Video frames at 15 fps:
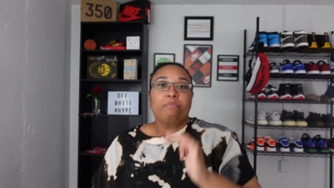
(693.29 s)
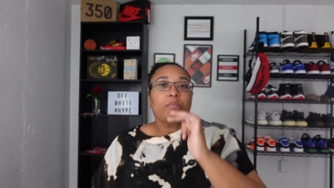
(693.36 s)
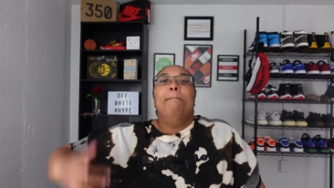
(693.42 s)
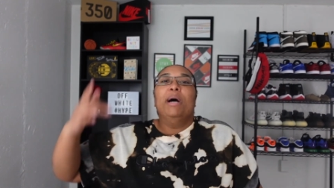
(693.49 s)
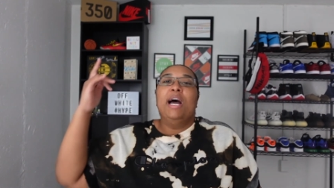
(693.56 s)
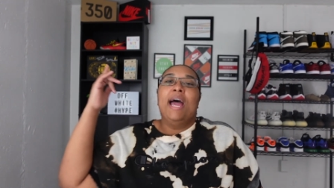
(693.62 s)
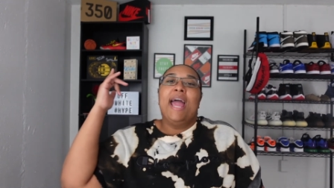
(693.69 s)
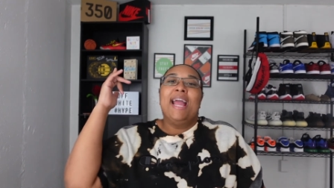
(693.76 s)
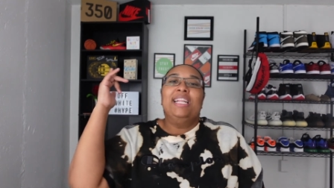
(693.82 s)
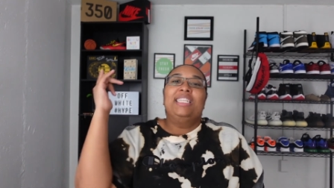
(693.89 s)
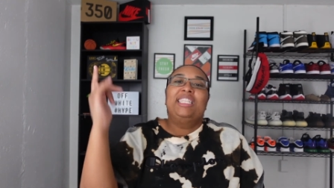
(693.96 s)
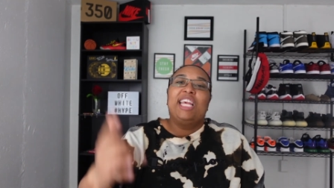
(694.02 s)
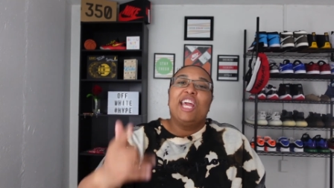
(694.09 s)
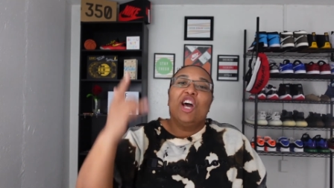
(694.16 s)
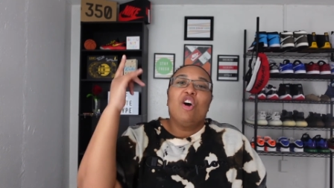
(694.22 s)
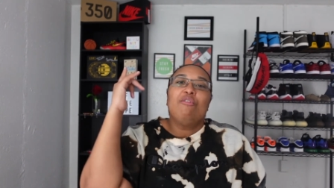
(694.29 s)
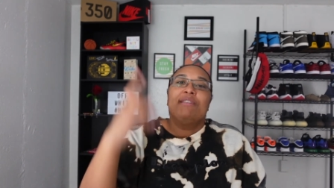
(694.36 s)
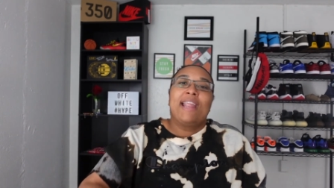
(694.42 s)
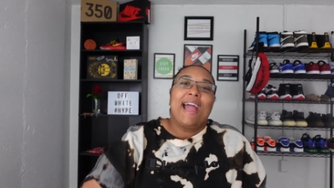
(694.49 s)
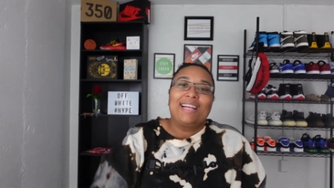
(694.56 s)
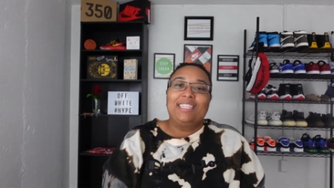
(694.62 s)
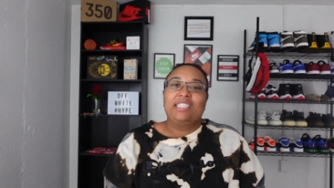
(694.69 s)
But until
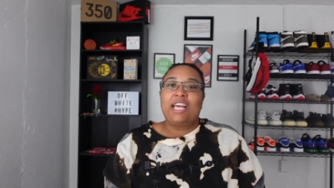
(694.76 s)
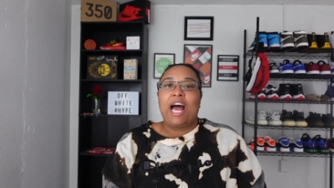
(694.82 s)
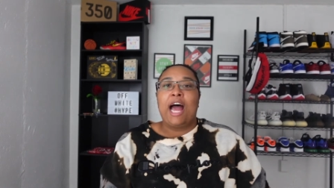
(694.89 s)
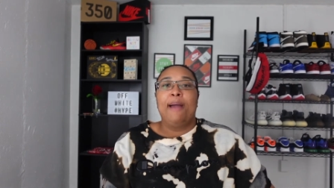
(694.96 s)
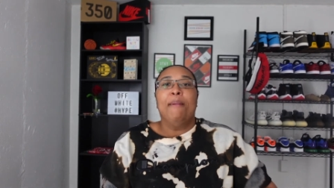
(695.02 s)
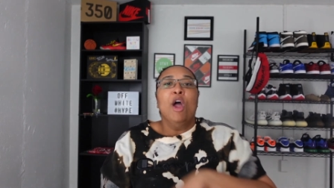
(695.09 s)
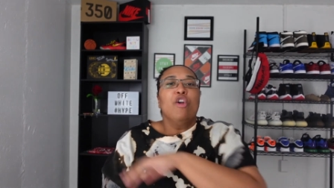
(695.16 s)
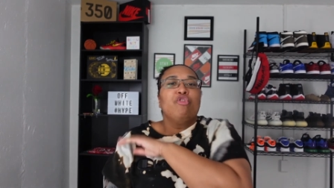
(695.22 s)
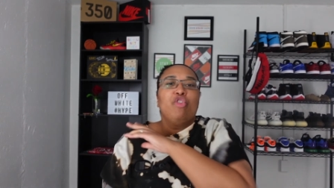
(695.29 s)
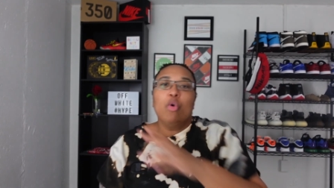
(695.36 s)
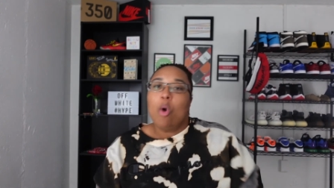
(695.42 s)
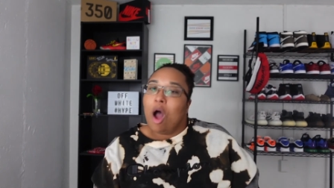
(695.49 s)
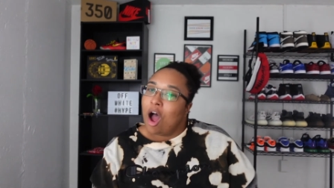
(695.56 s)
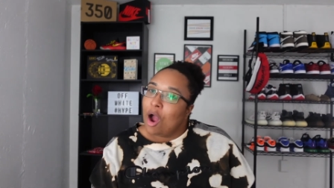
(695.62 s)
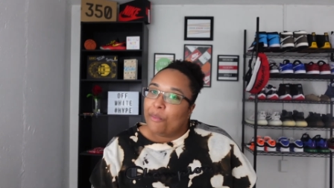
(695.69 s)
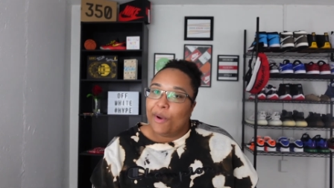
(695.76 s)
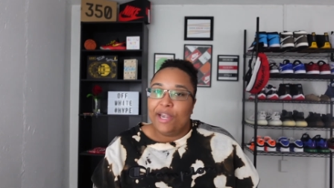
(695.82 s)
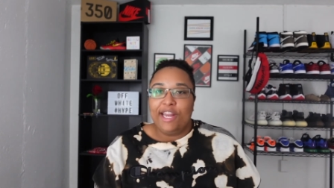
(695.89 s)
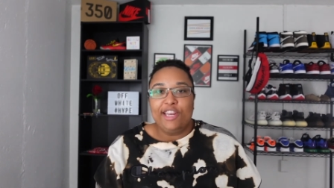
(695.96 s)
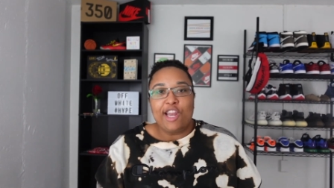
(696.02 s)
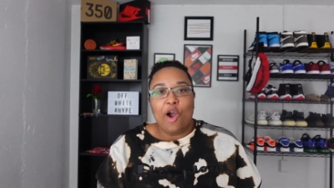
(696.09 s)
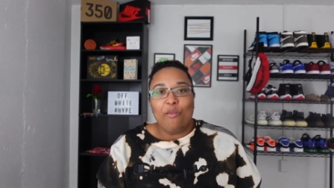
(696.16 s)
next time, you
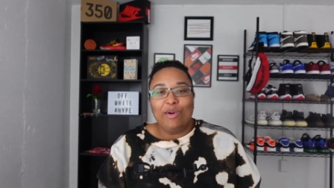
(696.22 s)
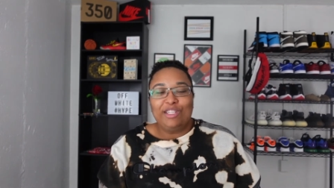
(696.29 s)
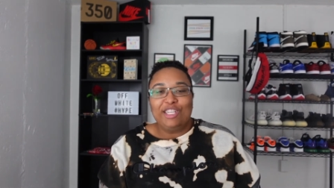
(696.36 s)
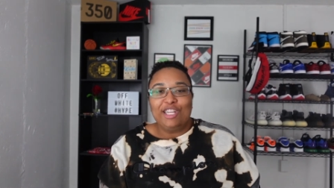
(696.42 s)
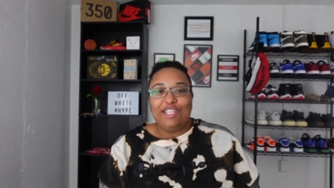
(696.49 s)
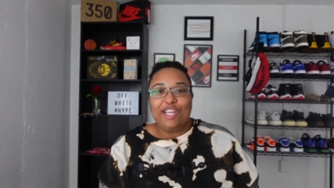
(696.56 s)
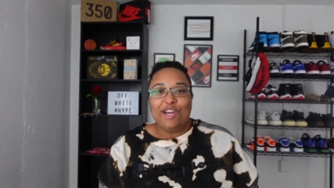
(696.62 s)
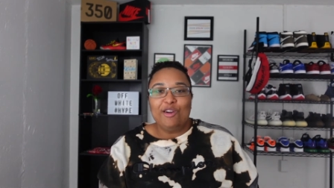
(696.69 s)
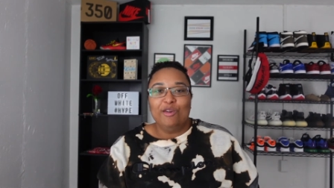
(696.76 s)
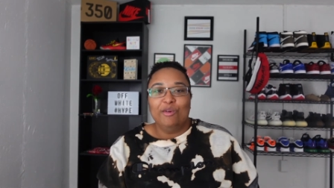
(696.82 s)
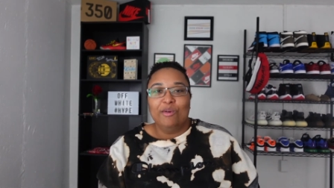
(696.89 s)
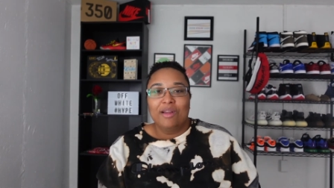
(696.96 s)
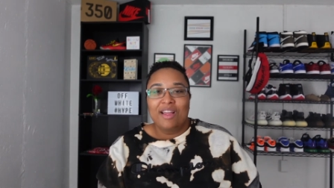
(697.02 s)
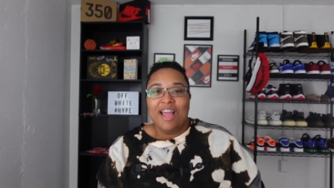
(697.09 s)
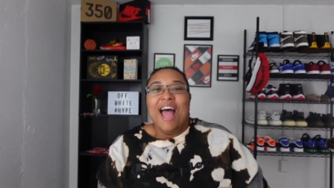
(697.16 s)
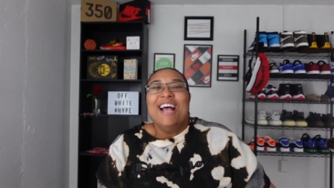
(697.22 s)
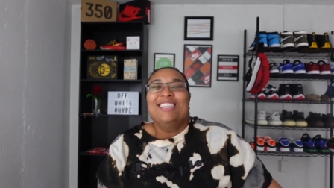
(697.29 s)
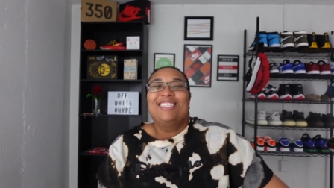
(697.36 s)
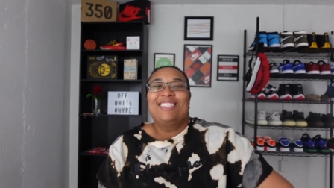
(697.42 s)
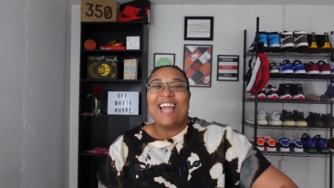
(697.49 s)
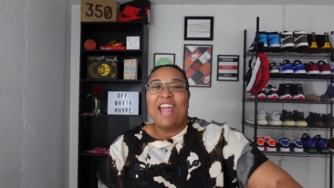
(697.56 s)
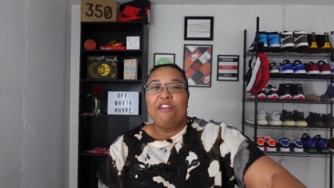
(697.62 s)
already know what to do.
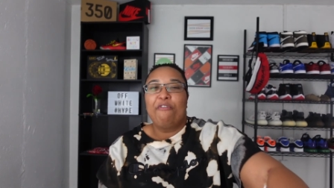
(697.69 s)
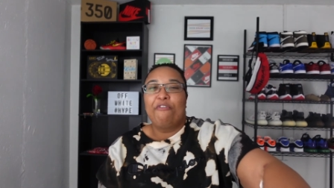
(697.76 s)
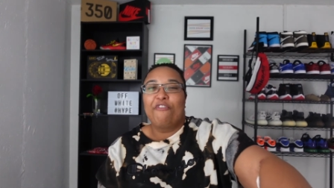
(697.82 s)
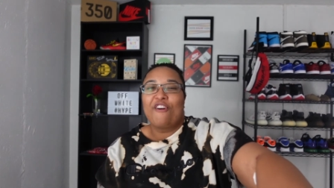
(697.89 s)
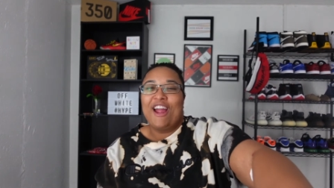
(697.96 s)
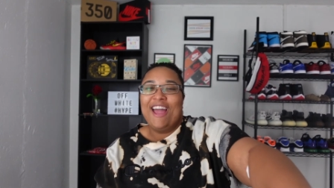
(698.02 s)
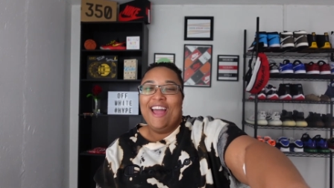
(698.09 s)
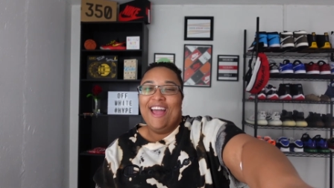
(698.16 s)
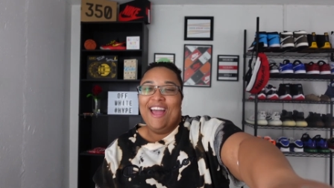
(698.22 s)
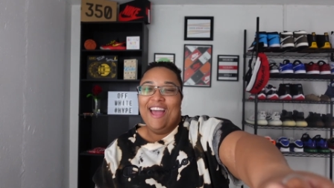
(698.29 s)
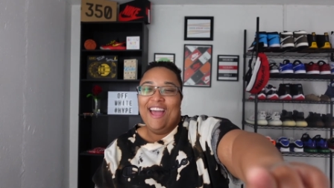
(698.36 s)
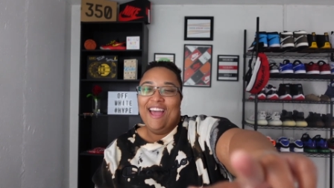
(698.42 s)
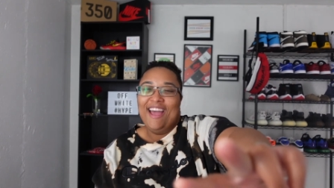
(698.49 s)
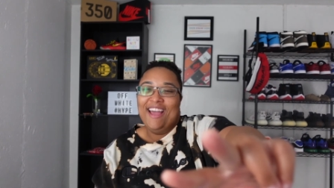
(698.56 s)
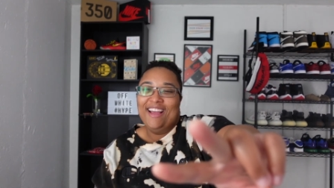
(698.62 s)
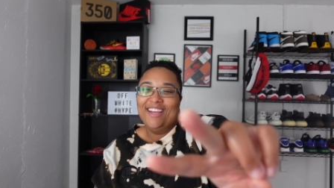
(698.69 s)
Stay fresh.